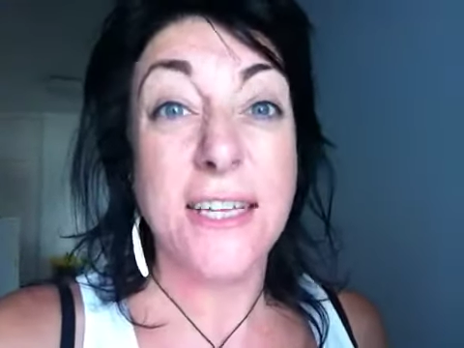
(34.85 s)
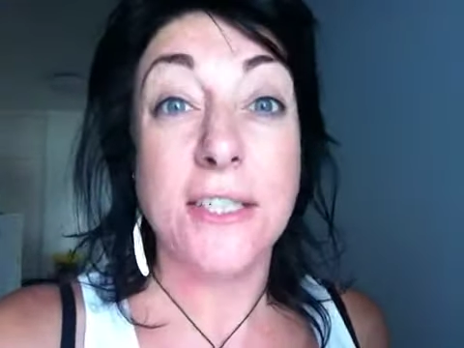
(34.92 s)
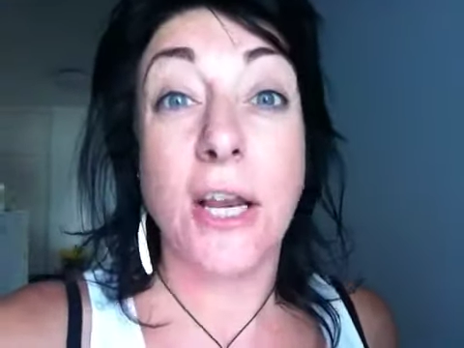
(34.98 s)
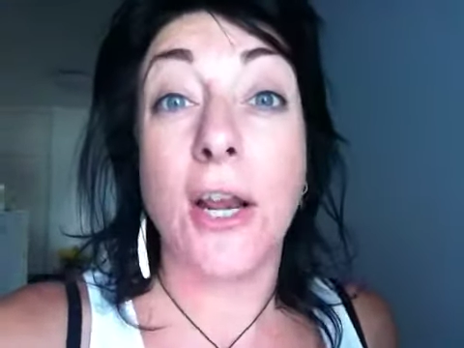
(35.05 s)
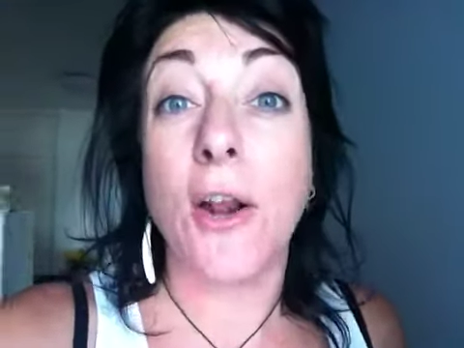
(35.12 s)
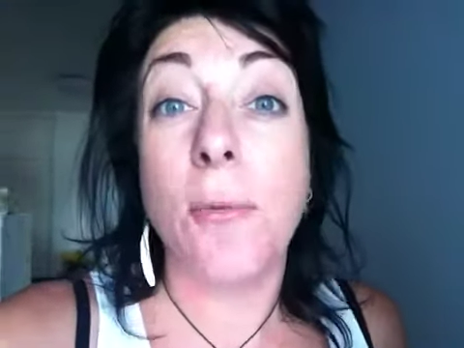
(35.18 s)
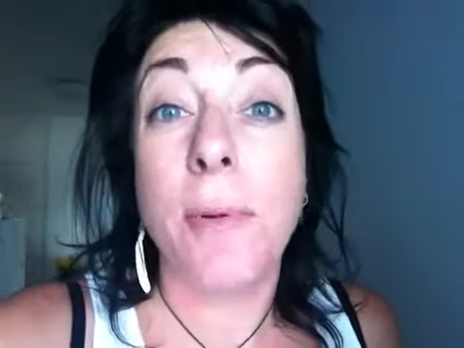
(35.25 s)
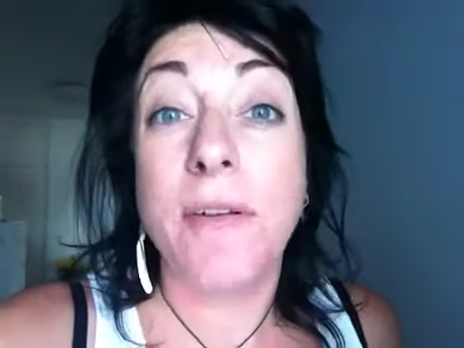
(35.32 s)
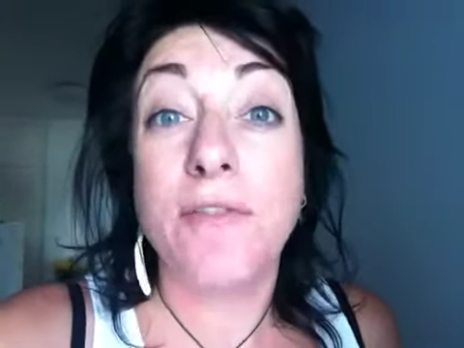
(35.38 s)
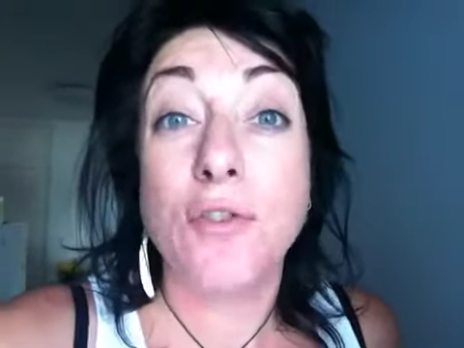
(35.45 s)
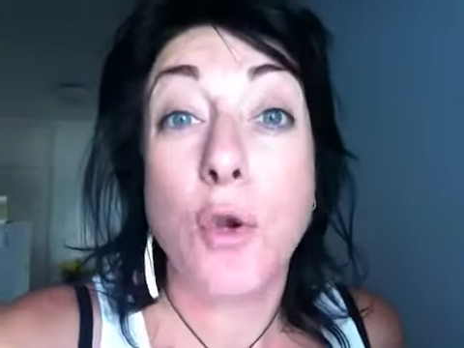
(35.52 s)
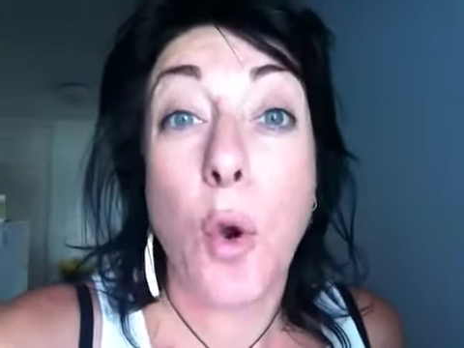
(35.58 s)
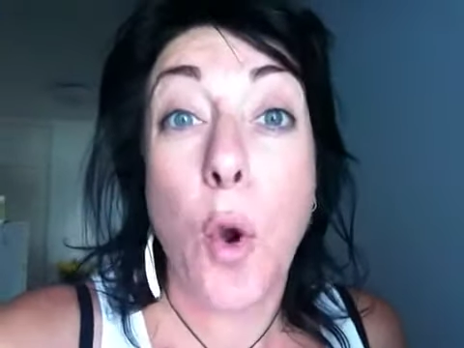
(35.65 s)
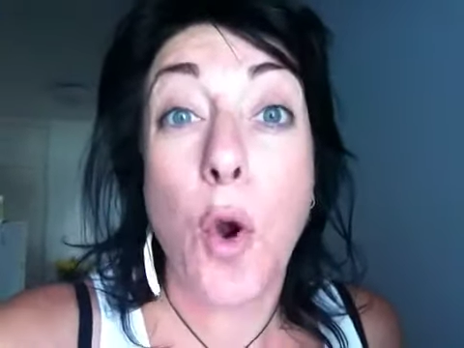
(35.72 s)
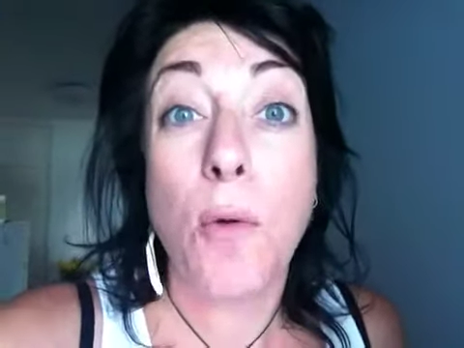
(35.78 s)
Did a little bit of
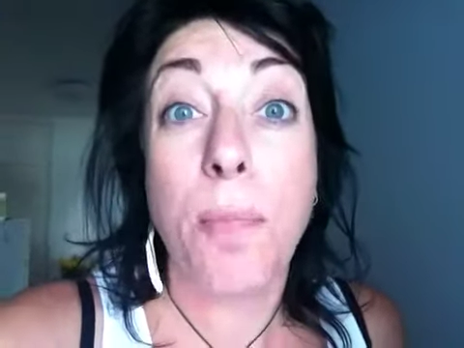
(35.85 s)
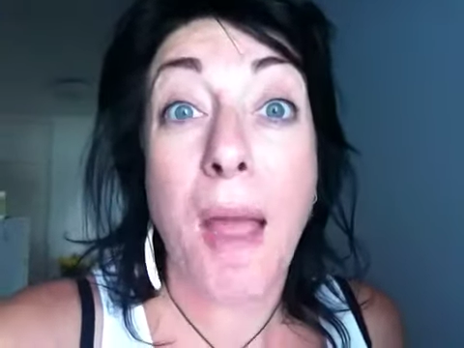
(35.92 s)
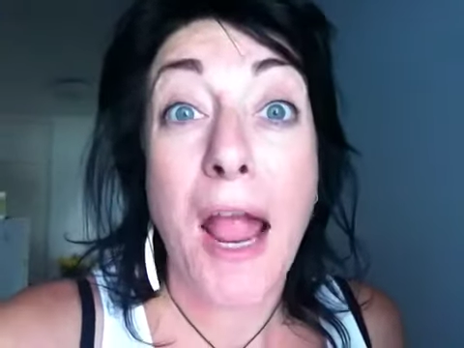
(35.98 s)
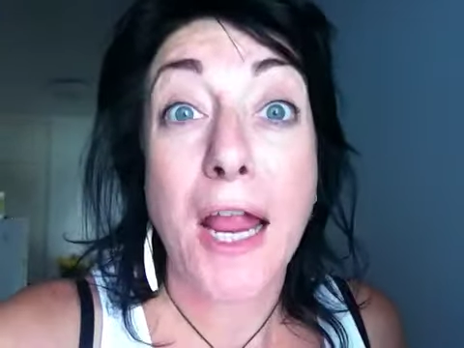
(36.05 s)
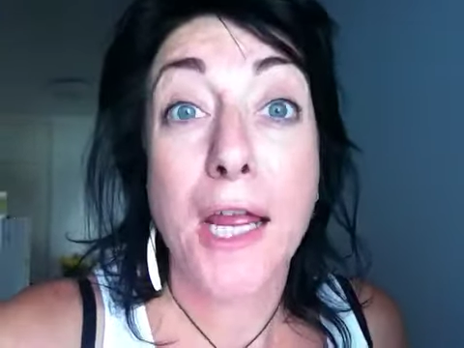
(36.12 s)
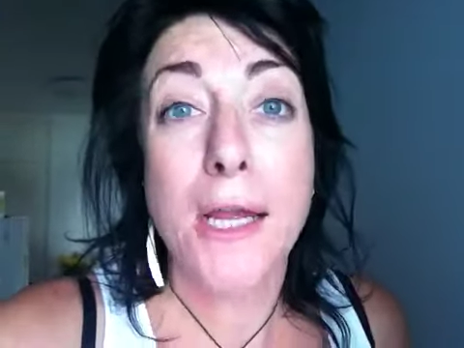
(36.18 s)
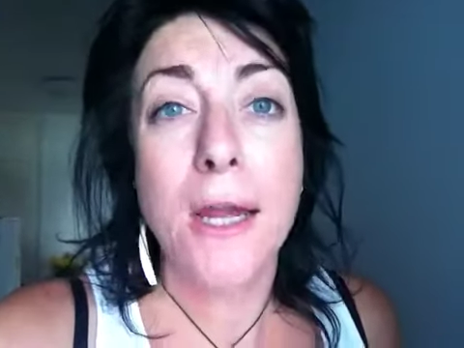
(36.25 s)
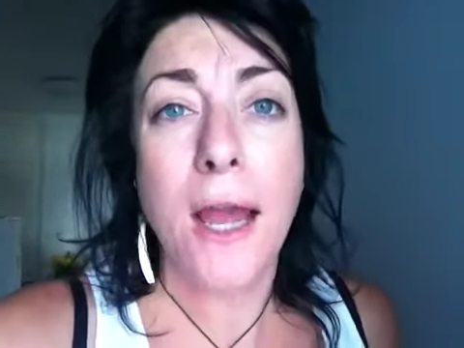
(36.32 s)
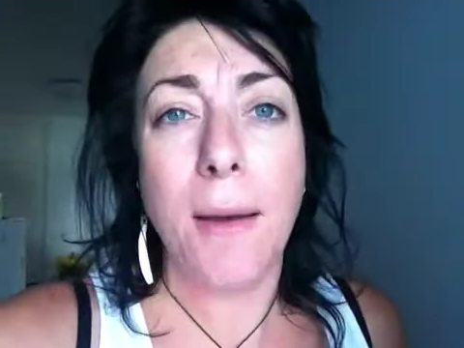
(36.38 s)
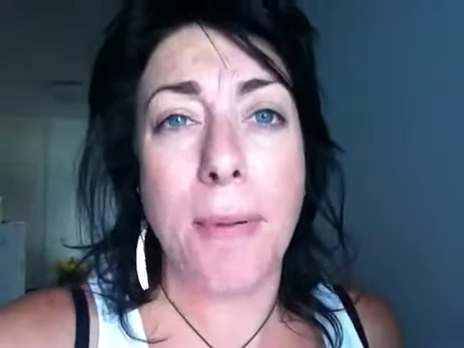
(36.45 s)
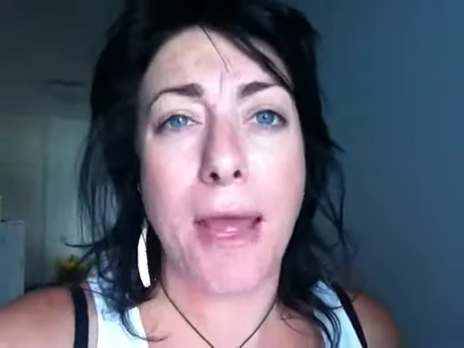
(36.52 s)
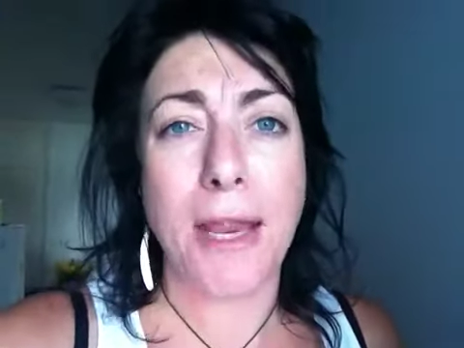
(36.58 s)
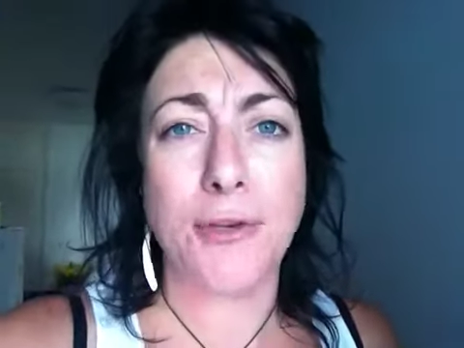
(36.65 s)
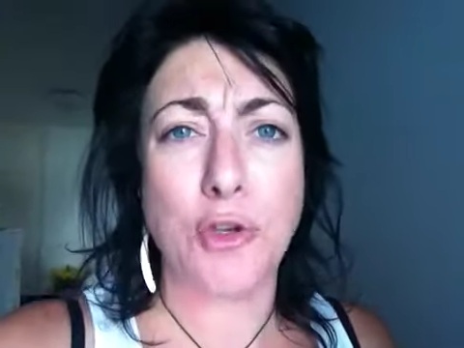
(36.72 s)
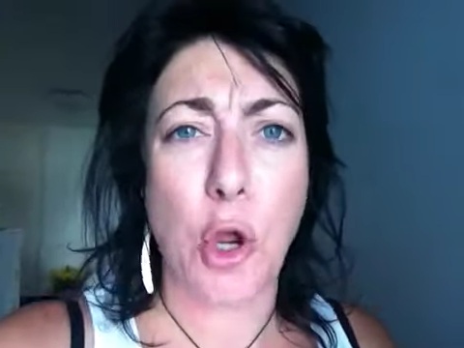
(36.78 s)
talk back
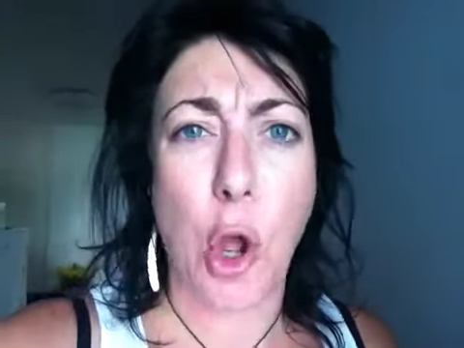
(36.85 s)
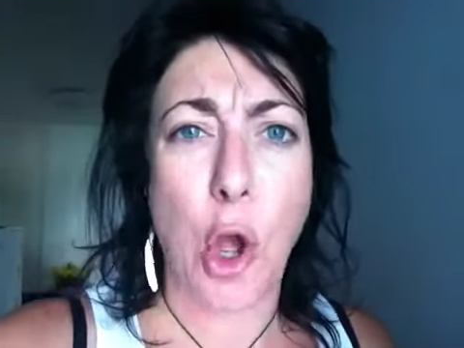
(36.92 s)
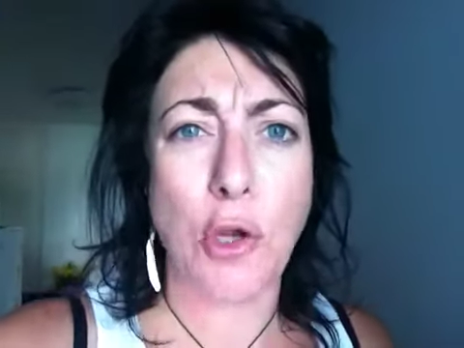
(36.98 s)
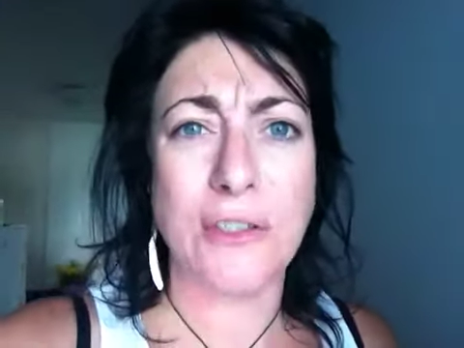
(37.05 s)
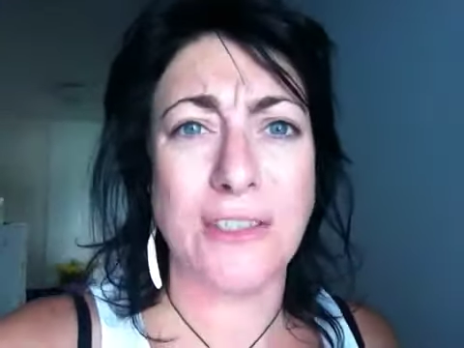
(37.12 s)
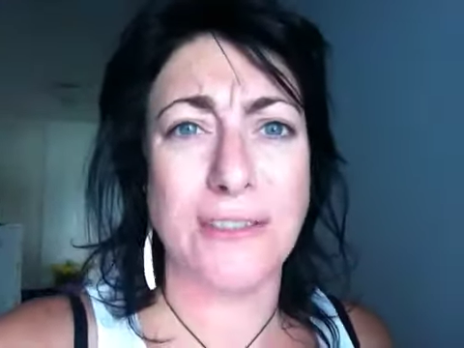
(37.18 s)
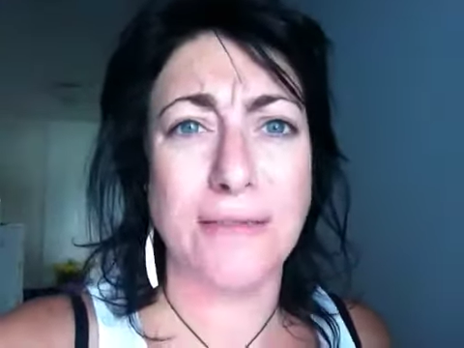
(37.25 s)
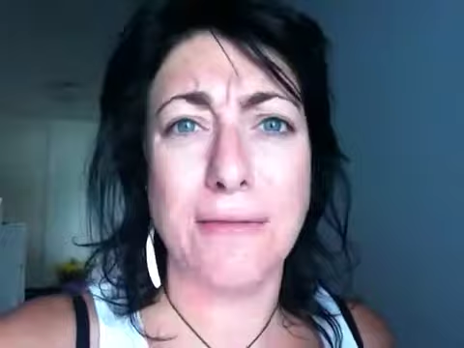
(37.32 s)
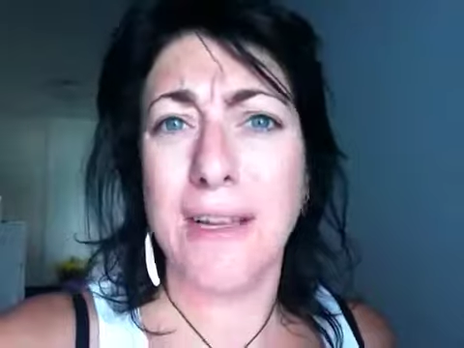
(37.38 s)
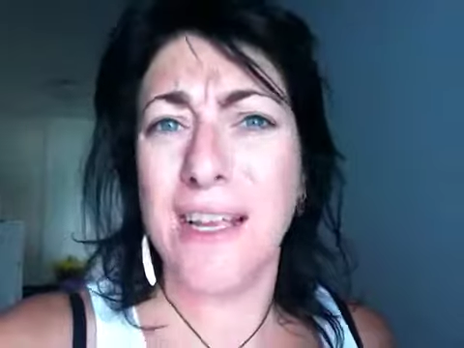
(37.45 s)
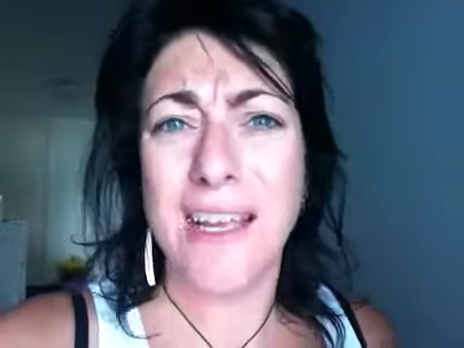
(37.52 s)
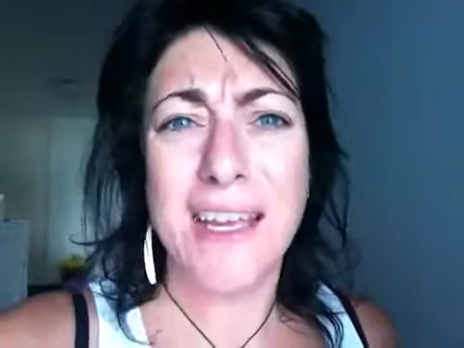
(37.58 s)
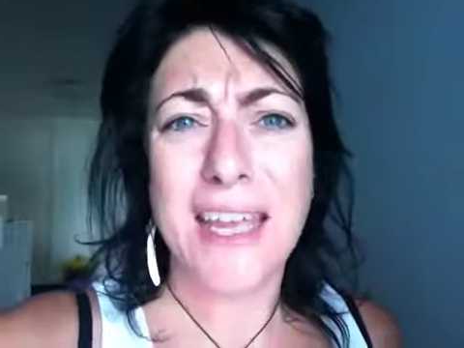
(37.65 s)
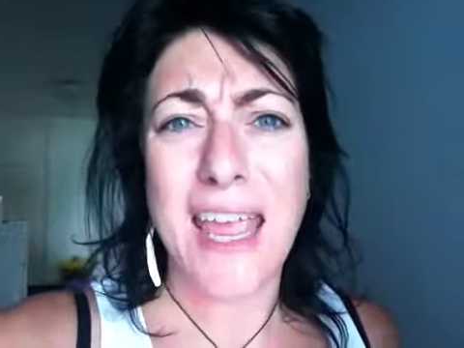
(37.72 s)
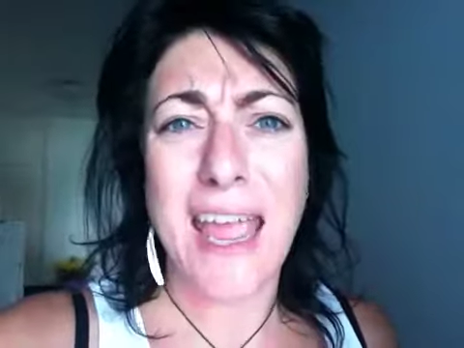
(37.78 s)
about dogs and
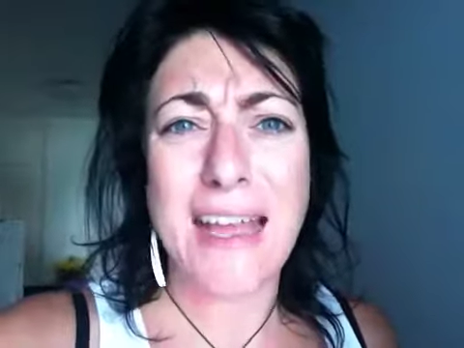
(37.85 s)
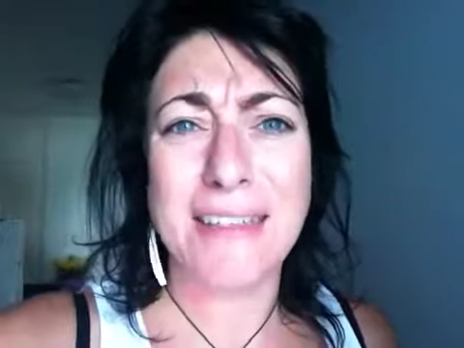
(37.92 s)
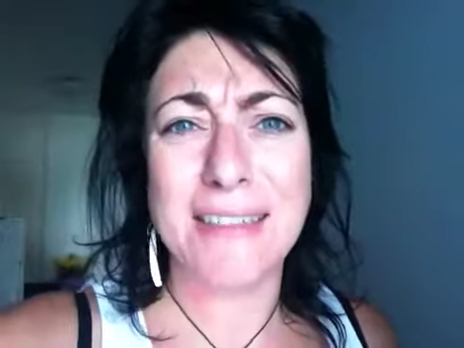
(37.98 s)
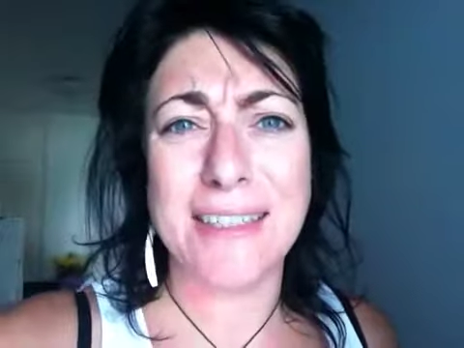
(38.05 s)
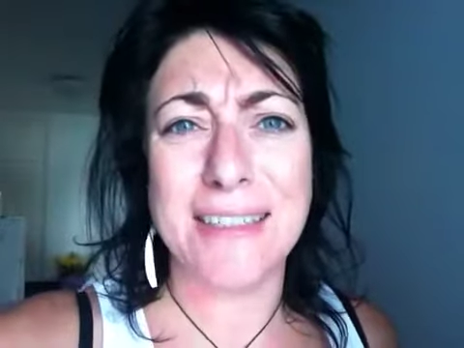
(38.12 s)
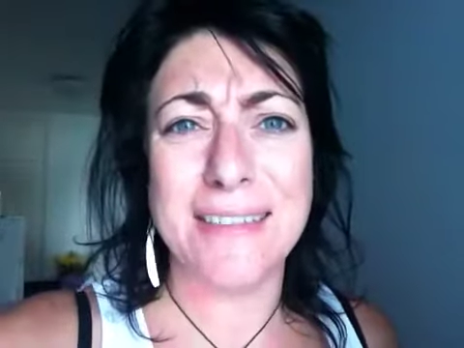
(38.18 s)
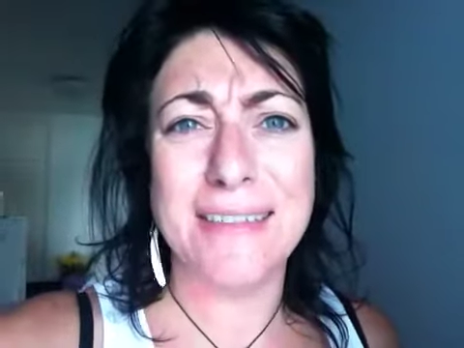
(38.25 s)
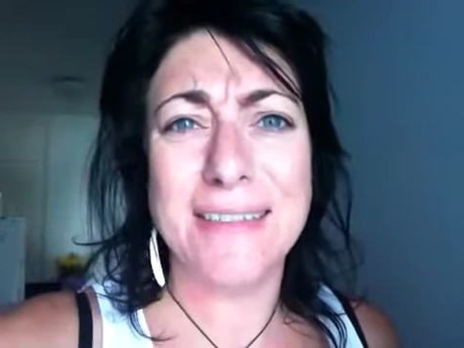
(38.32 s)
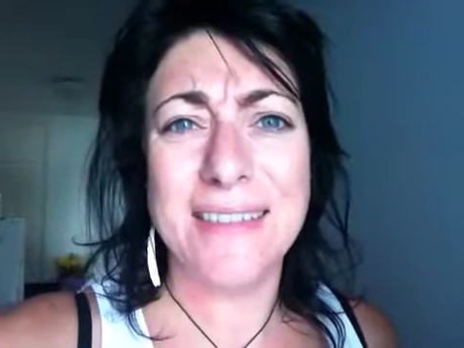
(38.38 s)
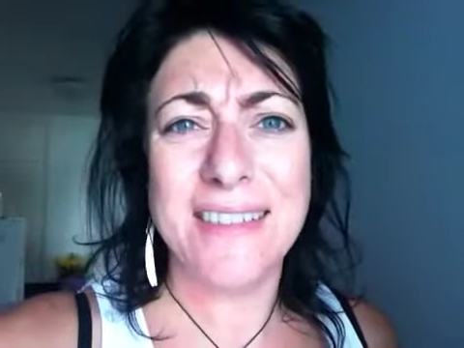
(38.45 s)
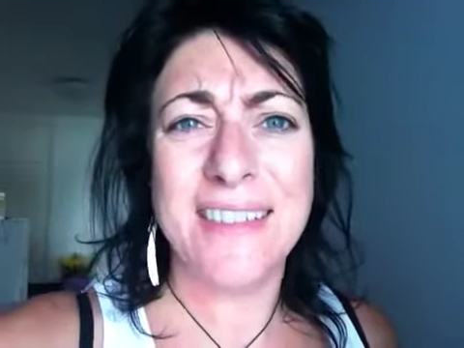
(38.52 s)
cats and